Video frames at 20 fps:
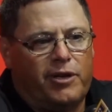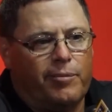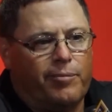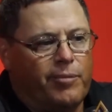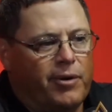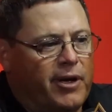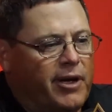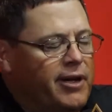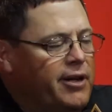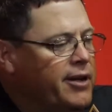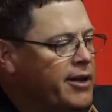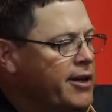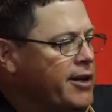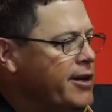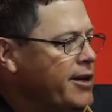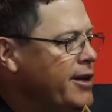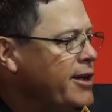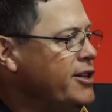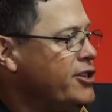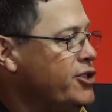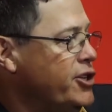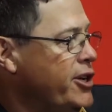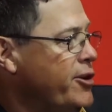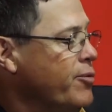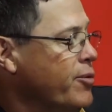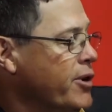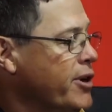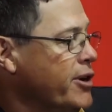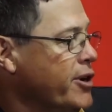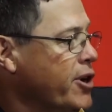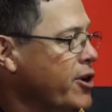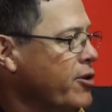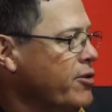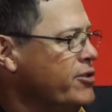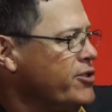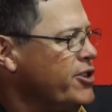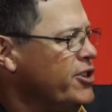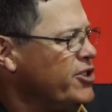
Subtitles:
can be and see where it goes.